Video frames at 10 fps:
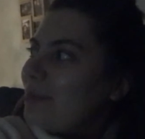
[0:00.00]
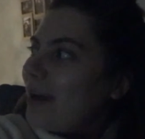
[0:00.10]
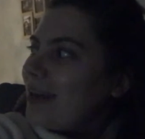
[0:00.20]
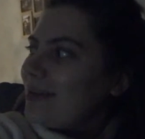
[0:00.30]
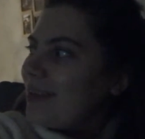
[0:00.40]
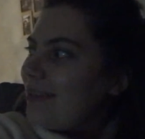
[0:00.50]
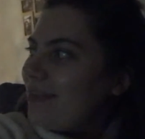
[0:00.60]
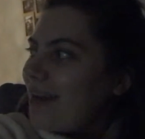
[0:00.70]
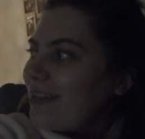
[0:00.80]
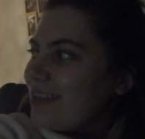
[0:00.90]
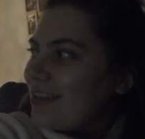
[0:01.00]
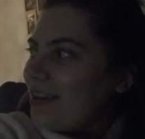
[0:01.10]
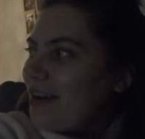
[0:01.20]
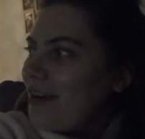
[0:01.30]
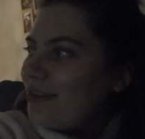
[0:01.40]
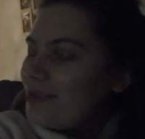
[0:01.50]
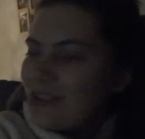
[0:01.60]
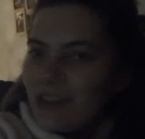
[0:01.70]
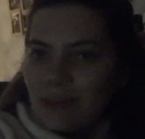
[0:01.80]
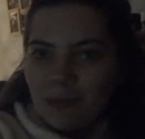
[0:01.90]
surprised with the flowers and the card was
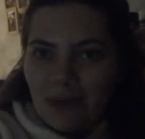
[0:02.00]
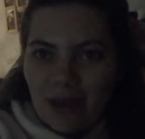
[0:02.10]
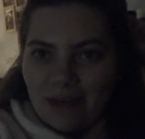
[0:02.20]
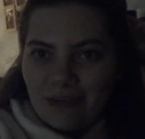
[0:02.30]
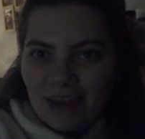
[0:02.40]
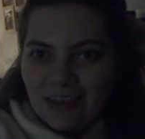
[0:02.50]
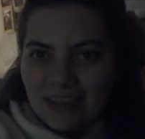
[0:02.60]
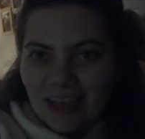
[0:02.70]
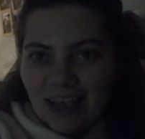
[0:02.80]
just perfect.